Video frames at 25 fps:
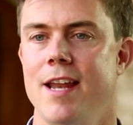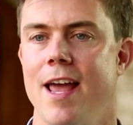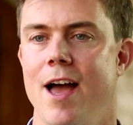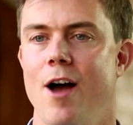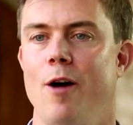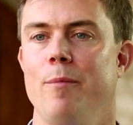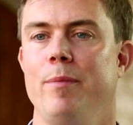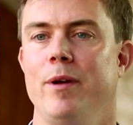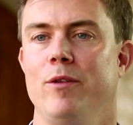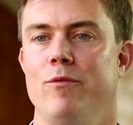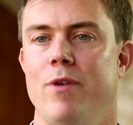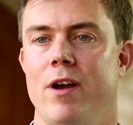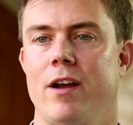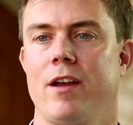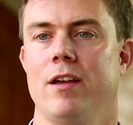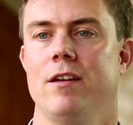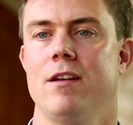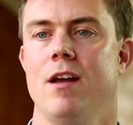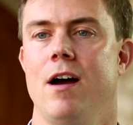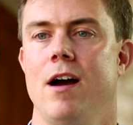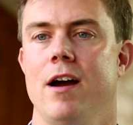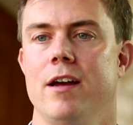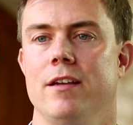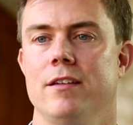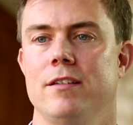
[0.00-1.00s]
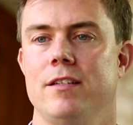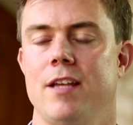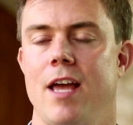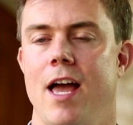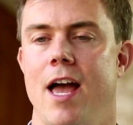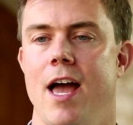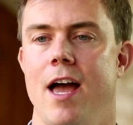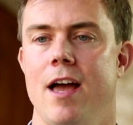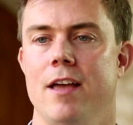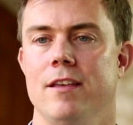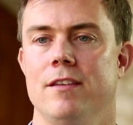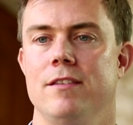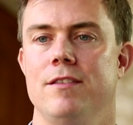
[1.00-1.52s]
now being recognized
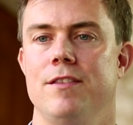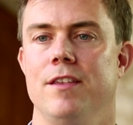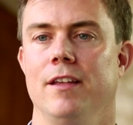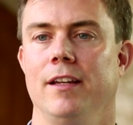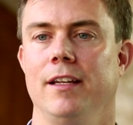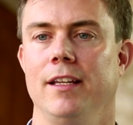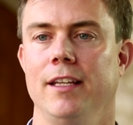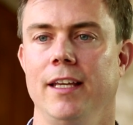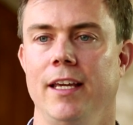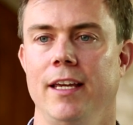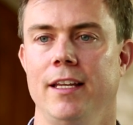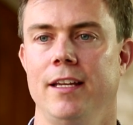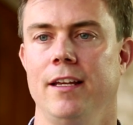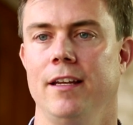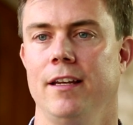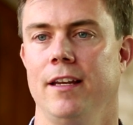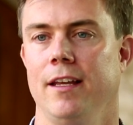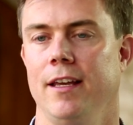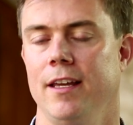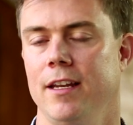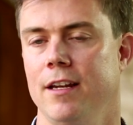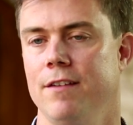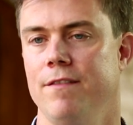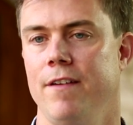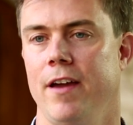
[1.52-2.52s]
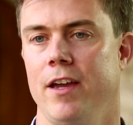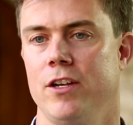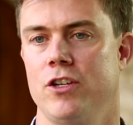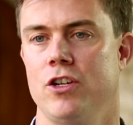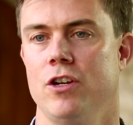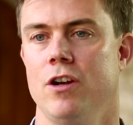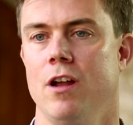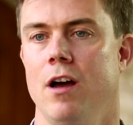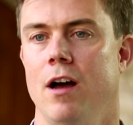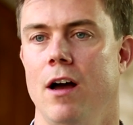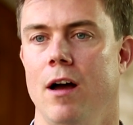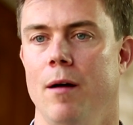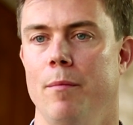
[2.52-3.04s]
as the leading
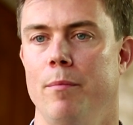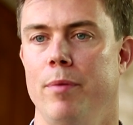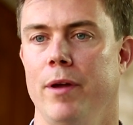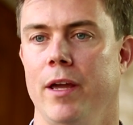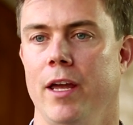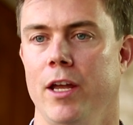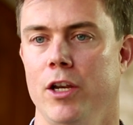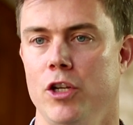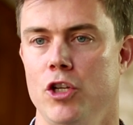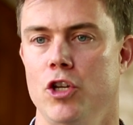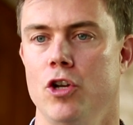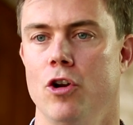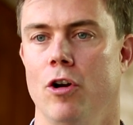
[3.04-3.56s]
innovation hub in